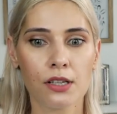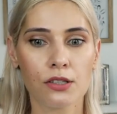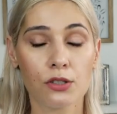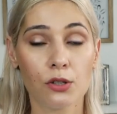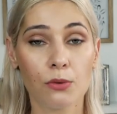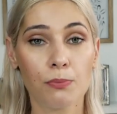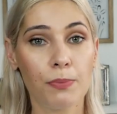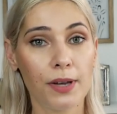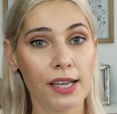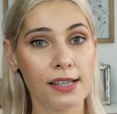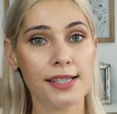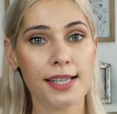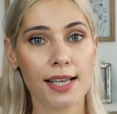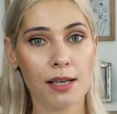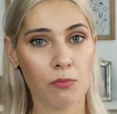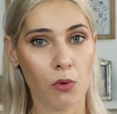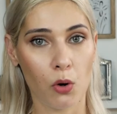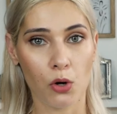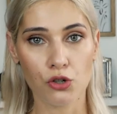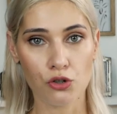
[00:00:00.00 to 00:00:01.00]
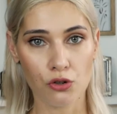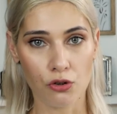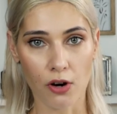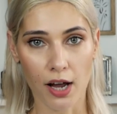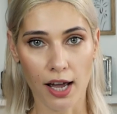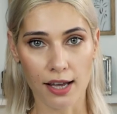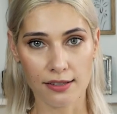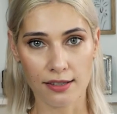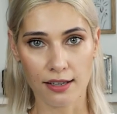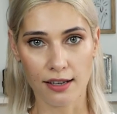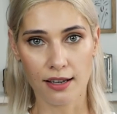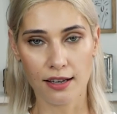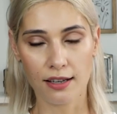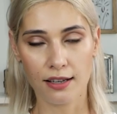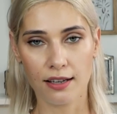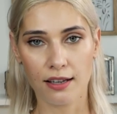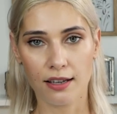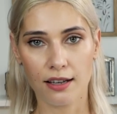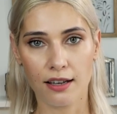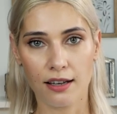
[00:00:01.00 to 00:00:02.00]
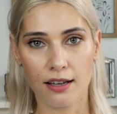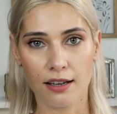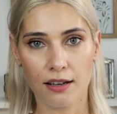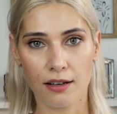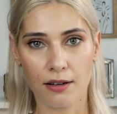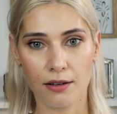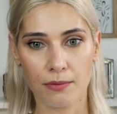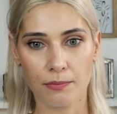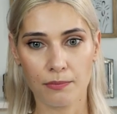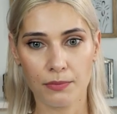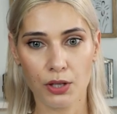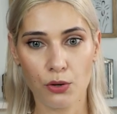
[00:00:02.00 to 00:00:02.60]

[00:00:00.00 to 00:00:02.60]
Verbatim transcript: So basic moisturizer, um,